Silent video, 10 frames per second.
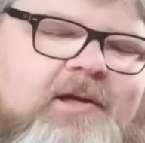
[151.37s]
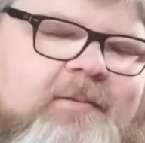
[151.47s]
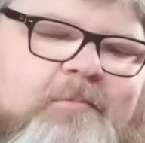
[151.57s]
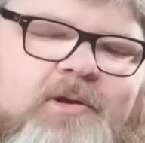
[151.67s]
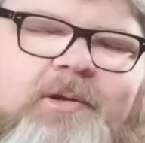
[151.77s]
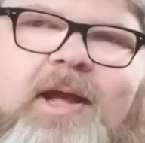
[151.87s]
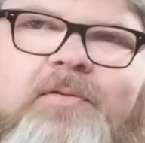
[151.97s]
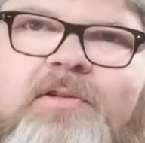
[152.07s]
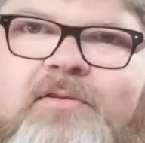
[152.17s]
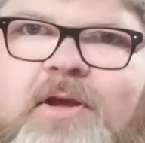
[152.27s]
milled
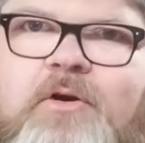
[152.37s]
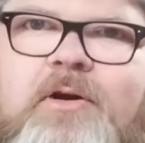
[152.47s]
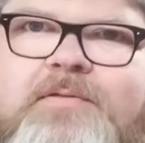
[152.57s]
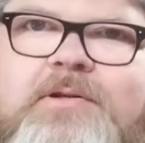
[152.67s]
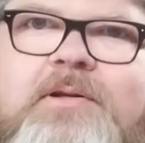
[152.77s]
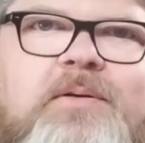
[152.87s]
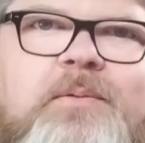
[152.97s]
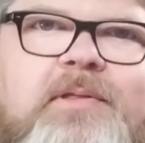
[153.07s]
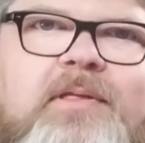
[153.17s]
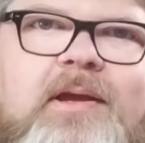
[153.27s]
out the center of it
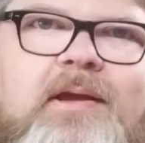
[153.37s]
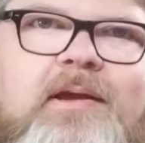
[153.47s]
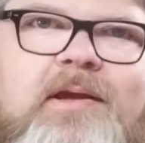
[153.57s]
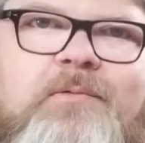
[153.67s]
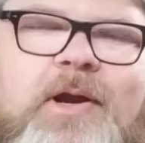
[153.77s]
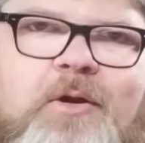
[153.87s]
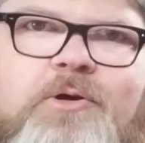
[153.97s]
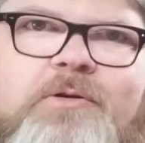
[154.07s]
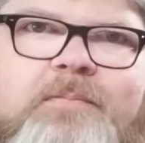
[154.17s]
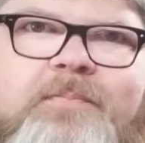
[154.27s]
with a
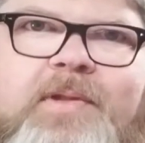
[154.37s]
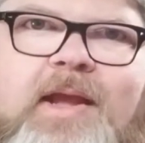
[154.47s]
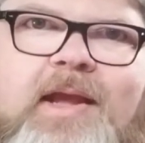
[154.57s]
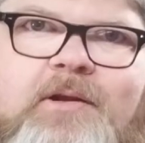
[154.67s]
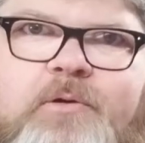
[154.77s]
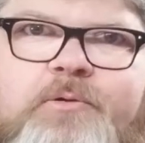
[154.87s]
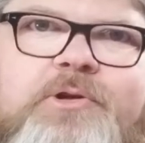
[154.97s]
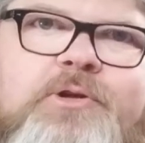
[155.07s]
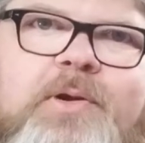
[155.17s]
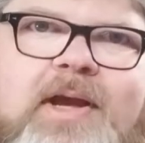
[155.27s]
router and glued the
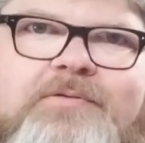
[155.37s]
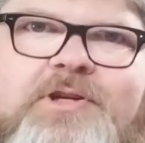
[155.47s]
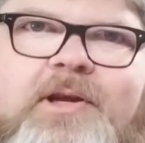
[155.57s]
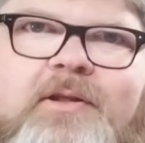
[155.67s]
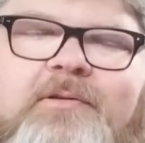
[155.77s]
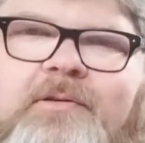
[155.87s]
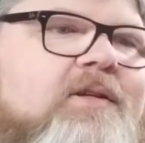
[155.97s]
two halves together,